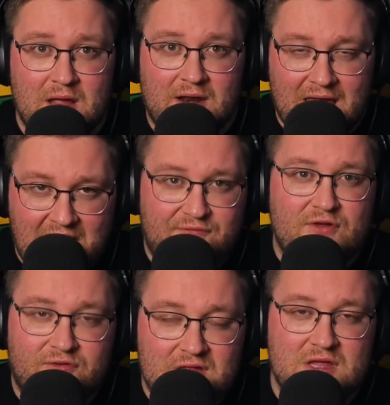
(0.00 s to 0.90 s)
Like
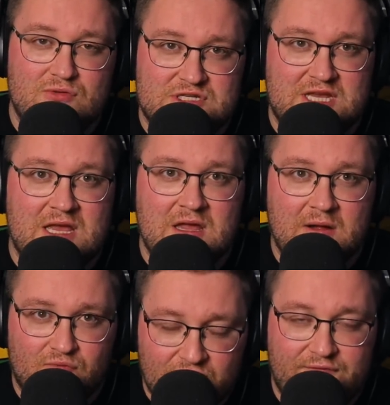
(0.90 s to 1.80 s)
everything you see
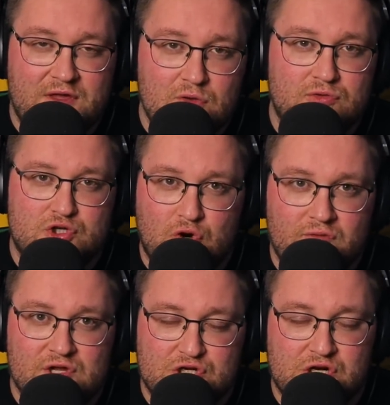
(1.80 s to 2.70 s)
revealed during
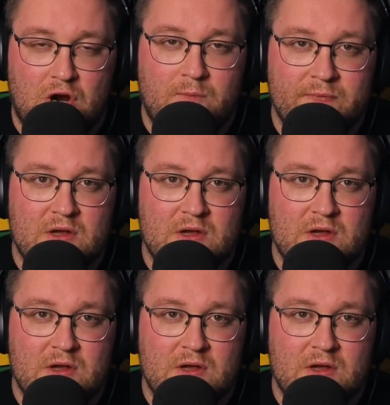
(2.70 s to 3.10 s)
the show